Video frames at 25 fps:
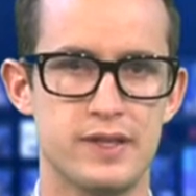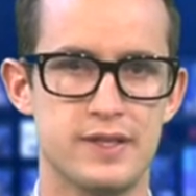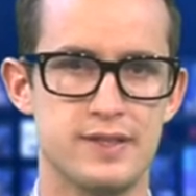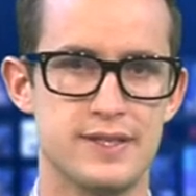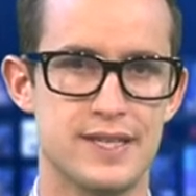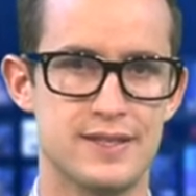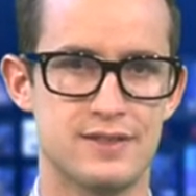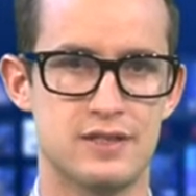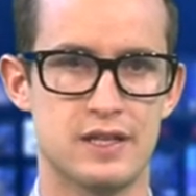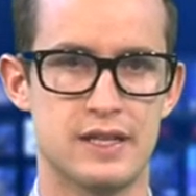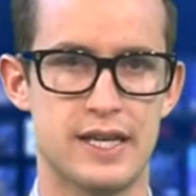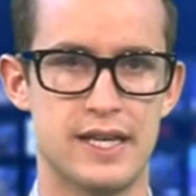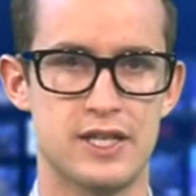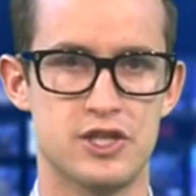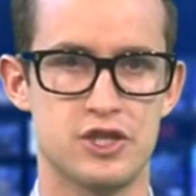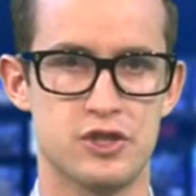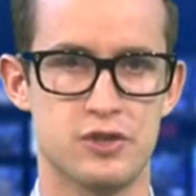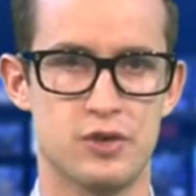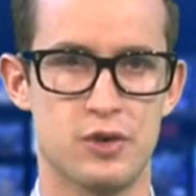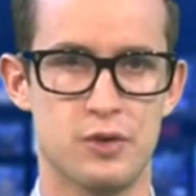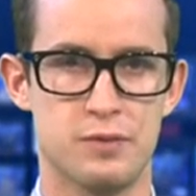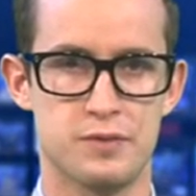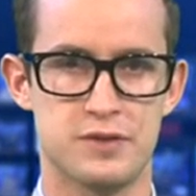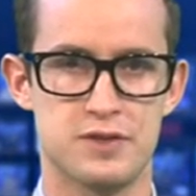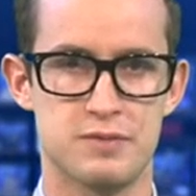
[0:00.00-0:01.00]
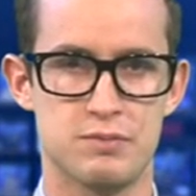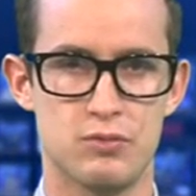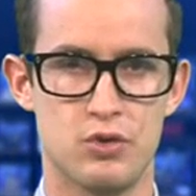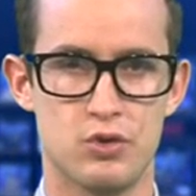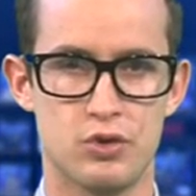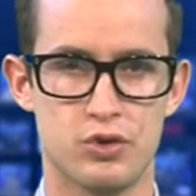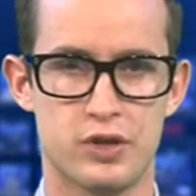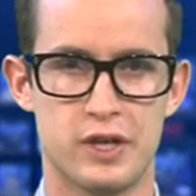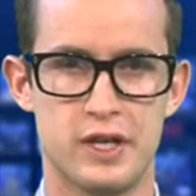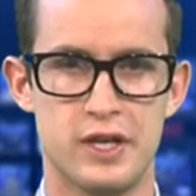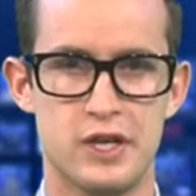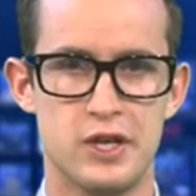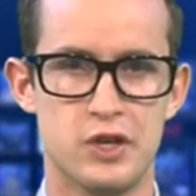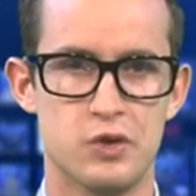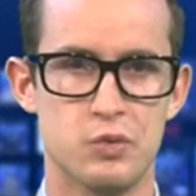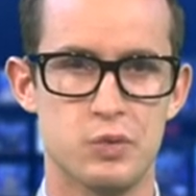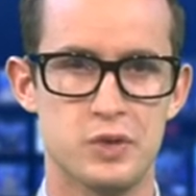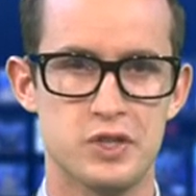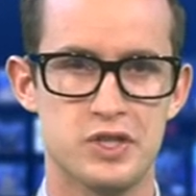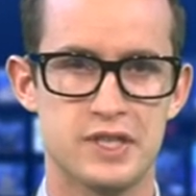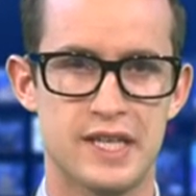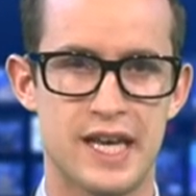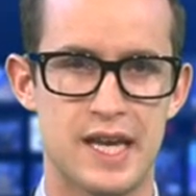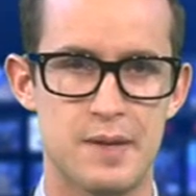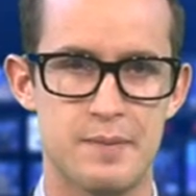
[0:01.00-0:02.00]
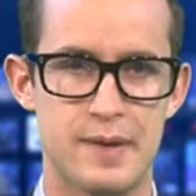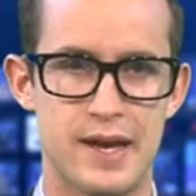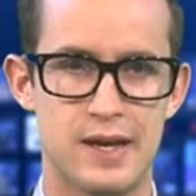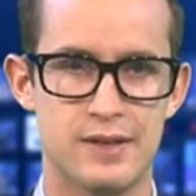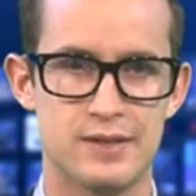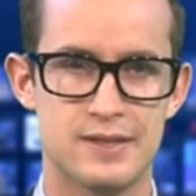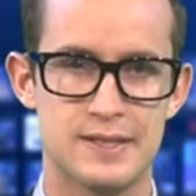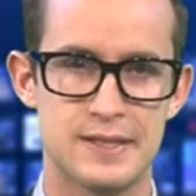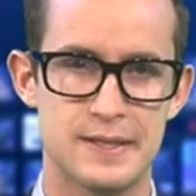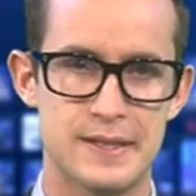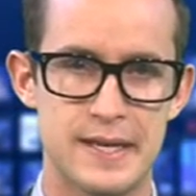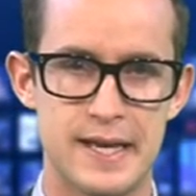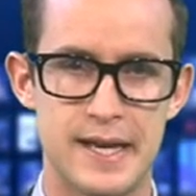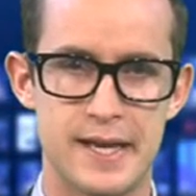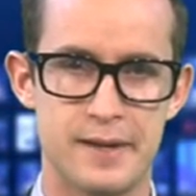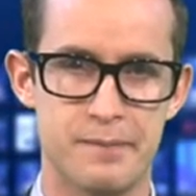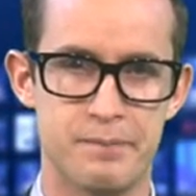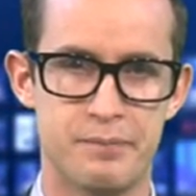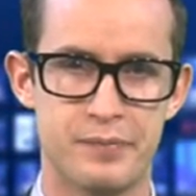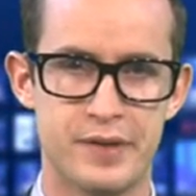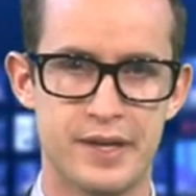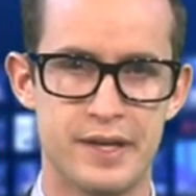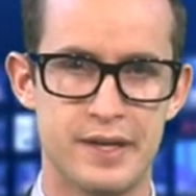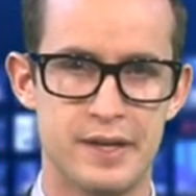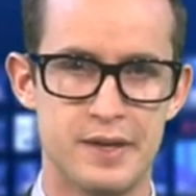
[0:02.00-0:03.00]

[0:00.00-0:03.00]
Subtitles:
The Desolation of Smaug, which came out today.